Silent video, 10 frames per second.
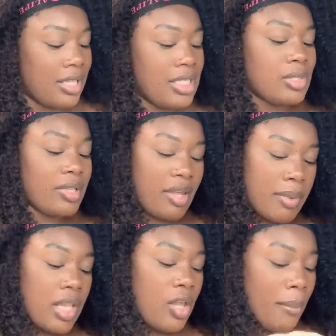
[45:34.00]
this will give
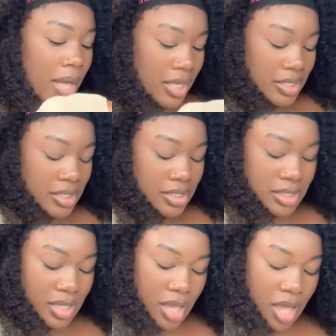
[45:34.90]
me a little buzz yeah
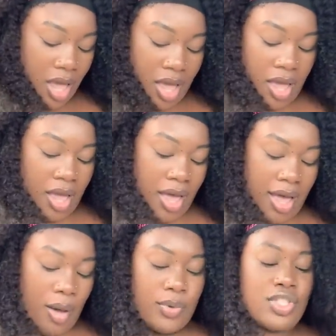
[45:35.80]
no this gonna hit
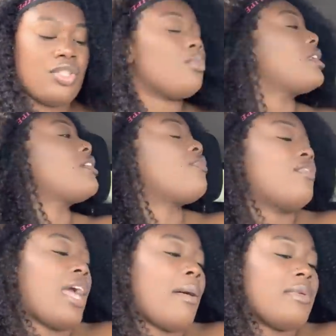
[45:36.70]
I wish you would
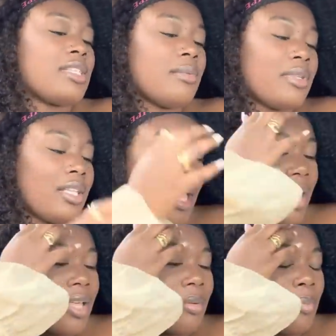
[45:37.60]
have got me something
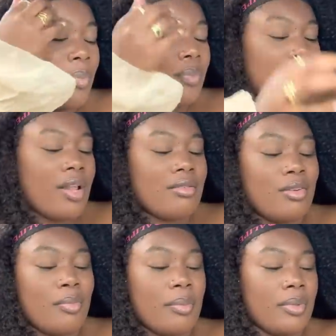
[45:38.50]
like bottom
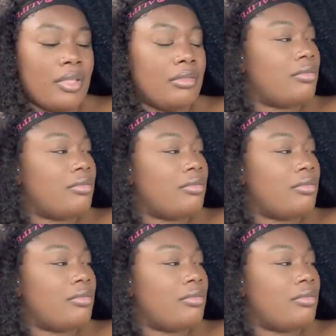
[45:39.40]
milk vegan.